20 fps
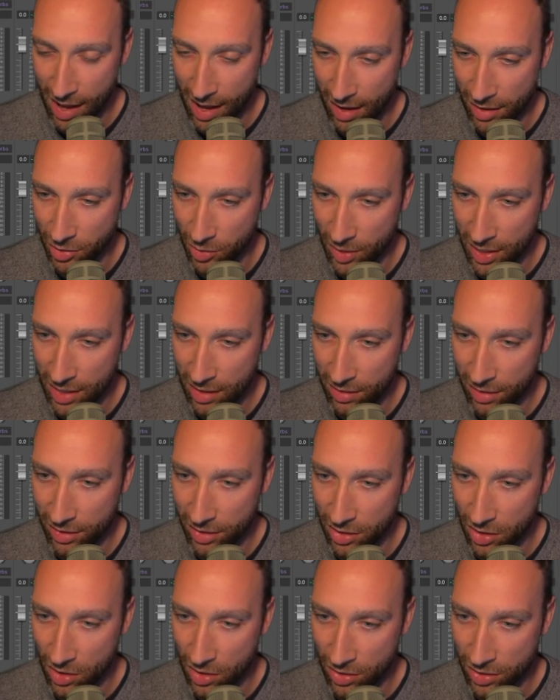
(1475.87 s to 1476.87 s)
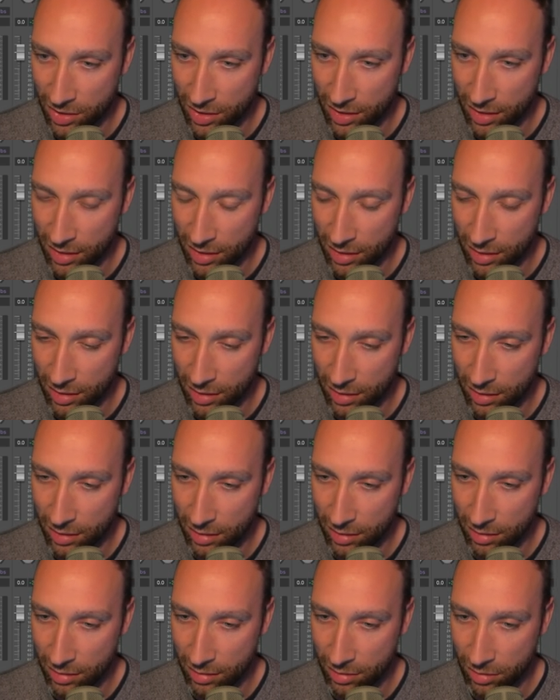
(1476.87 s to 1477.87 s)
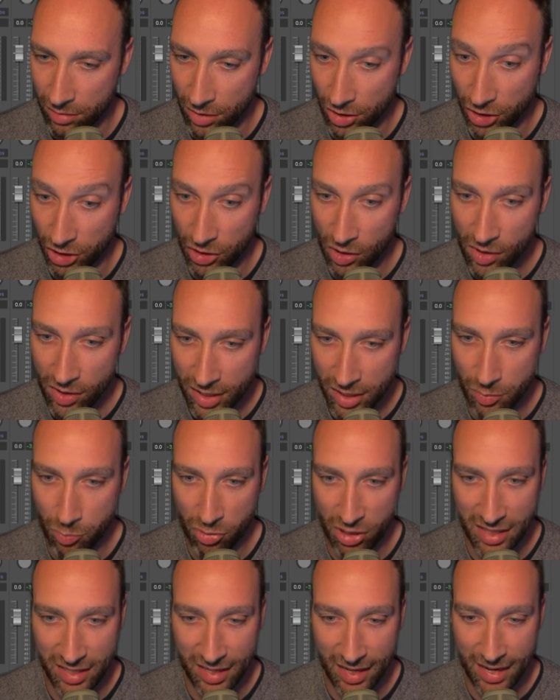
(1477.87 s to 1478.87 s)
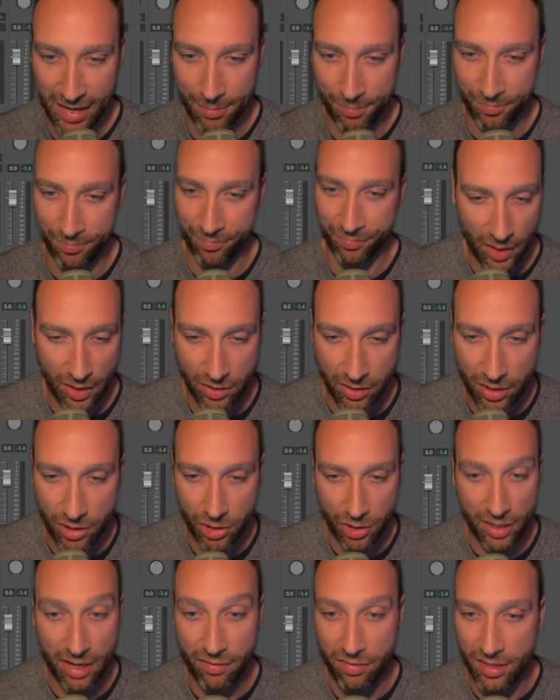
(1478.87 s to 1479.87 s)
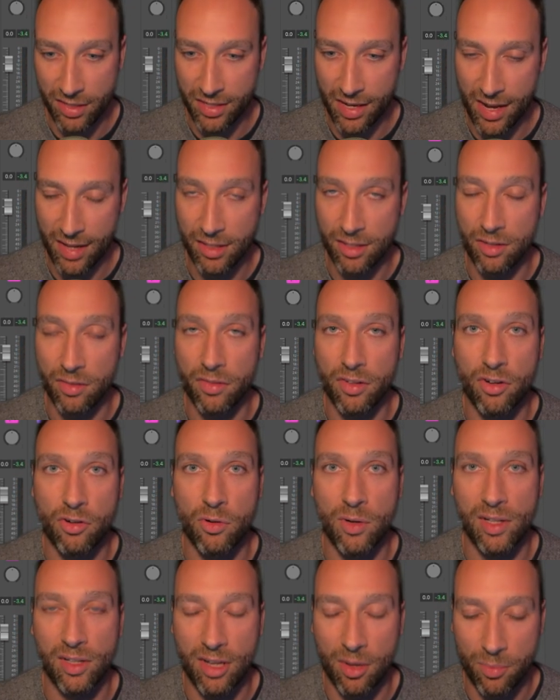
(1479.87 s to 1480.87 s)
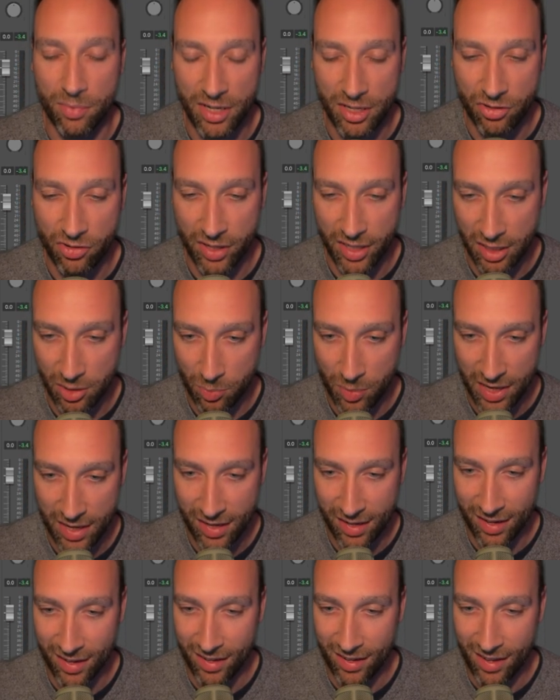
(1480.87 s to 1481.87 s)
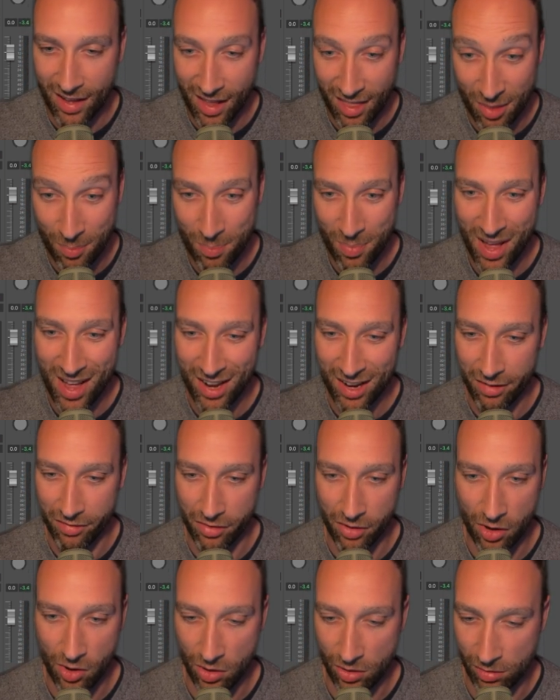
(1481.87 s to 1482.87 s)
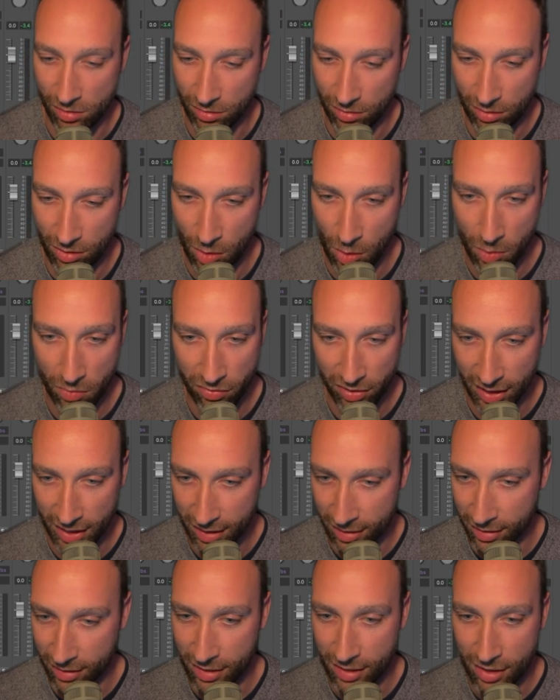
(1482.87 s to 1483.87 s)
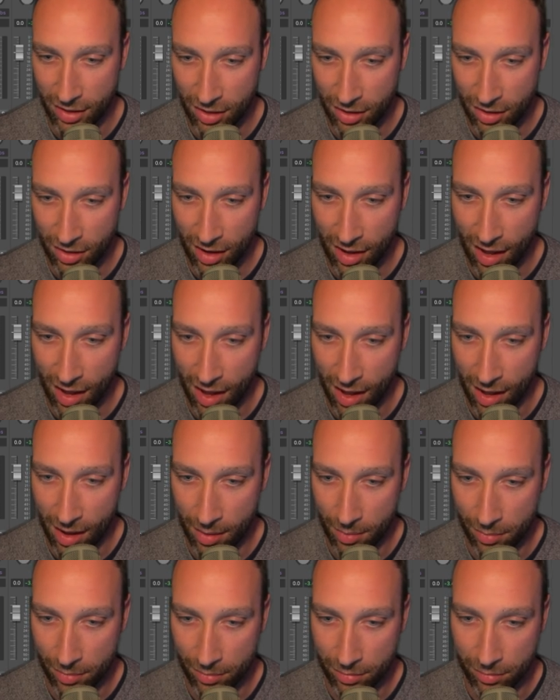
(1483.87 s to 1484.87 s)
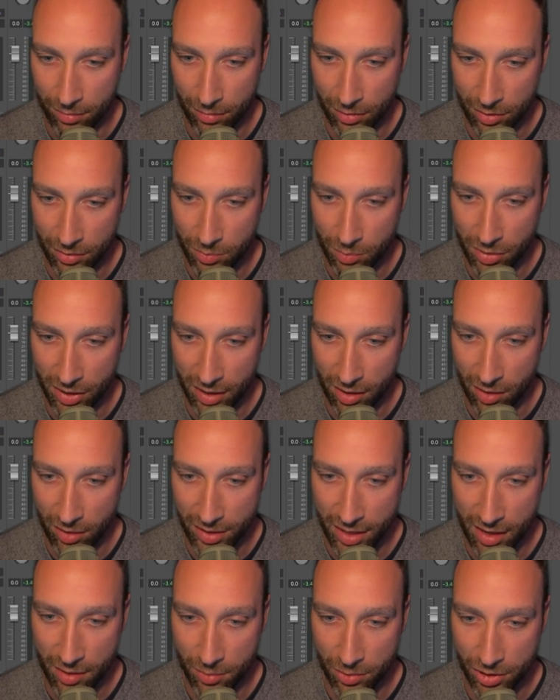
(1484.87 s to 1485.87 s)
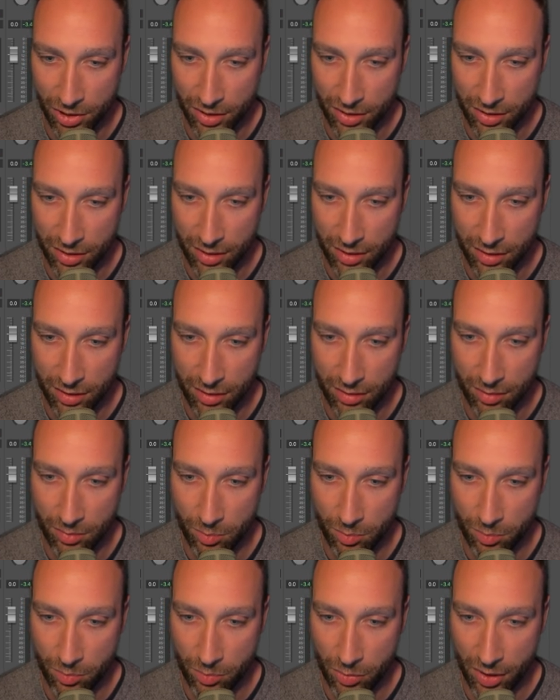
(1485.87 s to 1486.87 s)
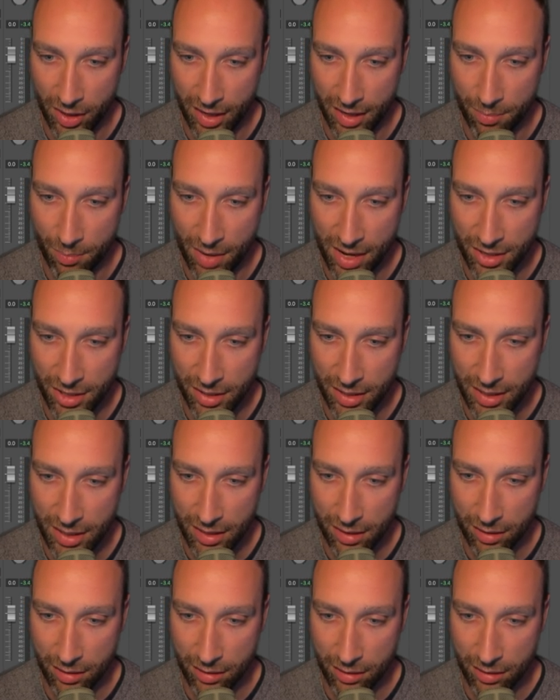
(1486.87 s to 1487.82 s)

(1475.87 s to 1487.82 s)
So here it's got the shortest pre-delay. This should give the sense of the Crow Hill Company strings being at the back of the hall, hopefully. We'll bring it all down. We'll just put it in manually.